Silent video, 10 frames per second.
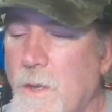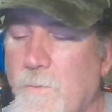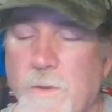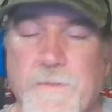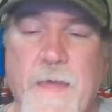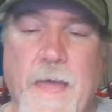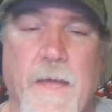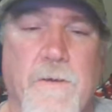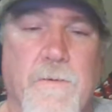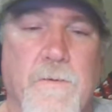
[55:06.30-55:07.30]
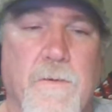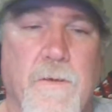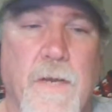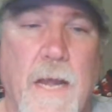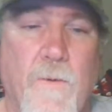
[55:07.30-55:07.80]
with that,
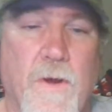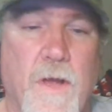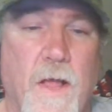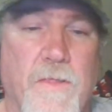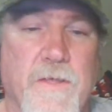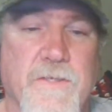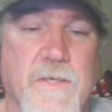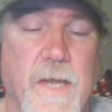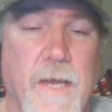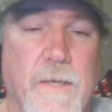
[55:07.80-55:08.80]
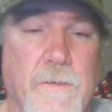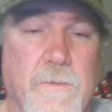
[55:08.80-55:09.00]
I will call this a night.